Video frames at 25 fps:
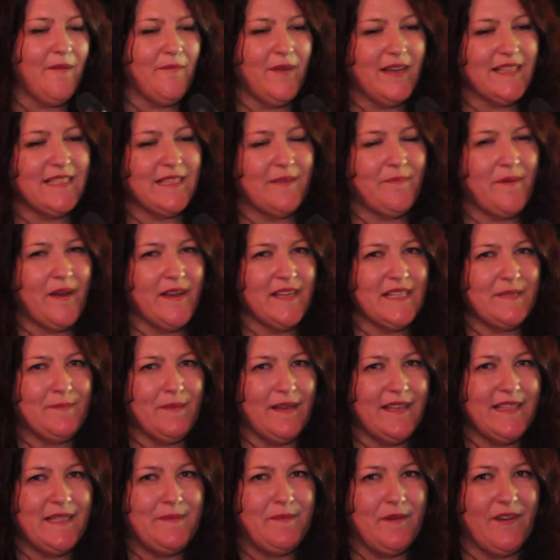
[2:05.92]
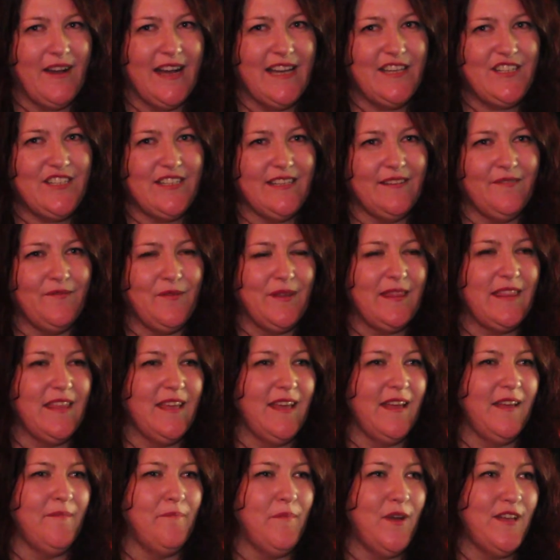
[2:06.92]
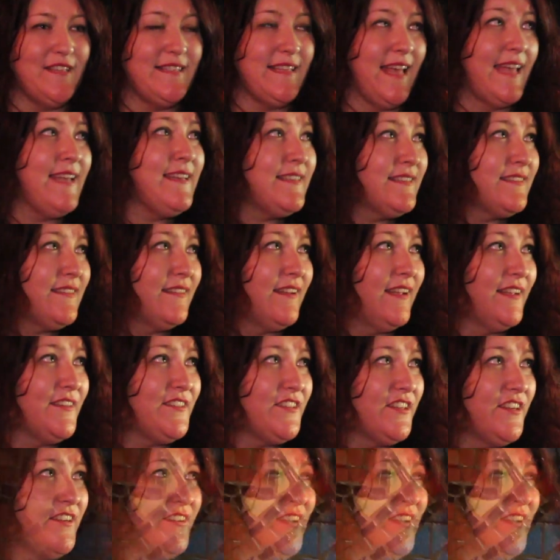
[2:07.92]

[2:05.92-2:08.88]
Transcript: um, I suppose my inspiration with the mosaics that I do